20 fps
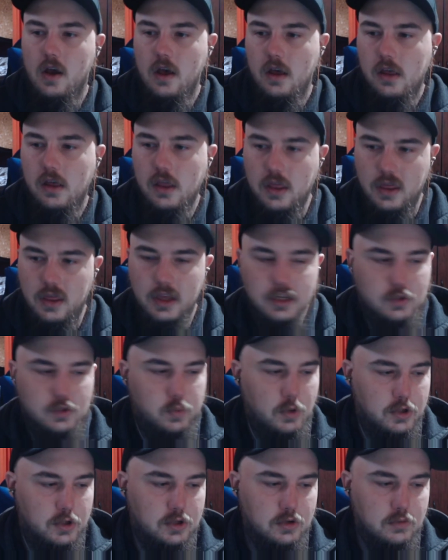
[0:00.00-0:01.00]
this
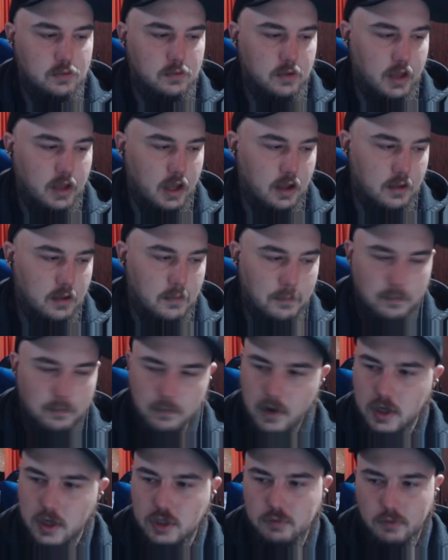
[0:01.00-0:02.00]
will do, like,
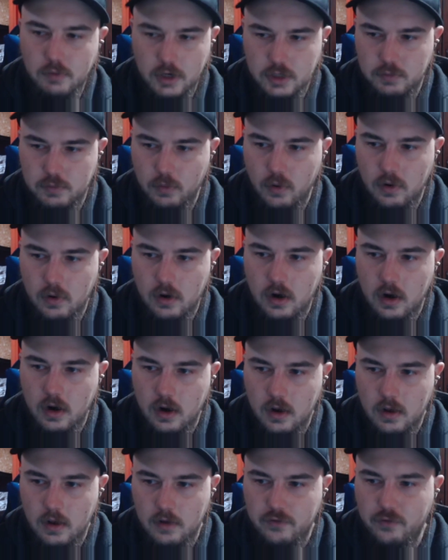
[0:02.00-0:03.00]
much, much more
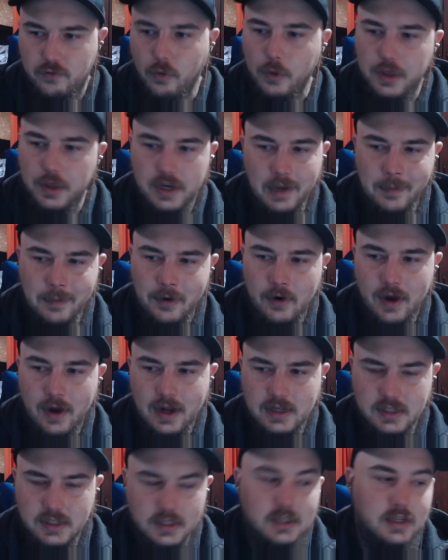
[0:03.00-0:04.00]
for the
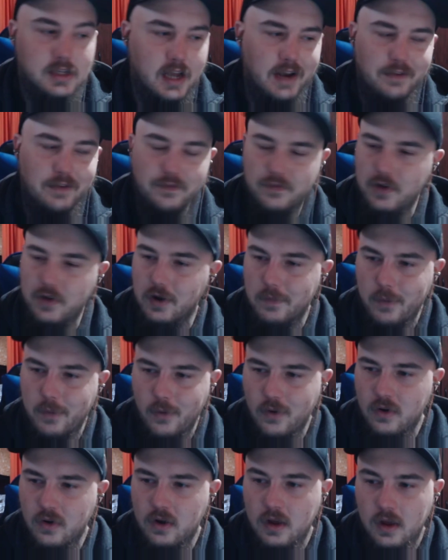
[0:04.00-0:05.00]
Democrats. So this kind of fear
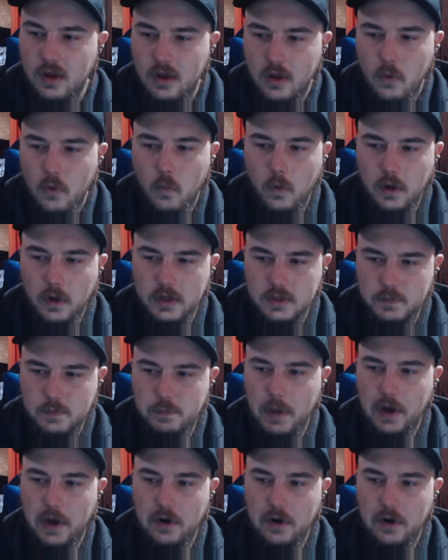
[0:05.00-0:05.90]
porn, well, is better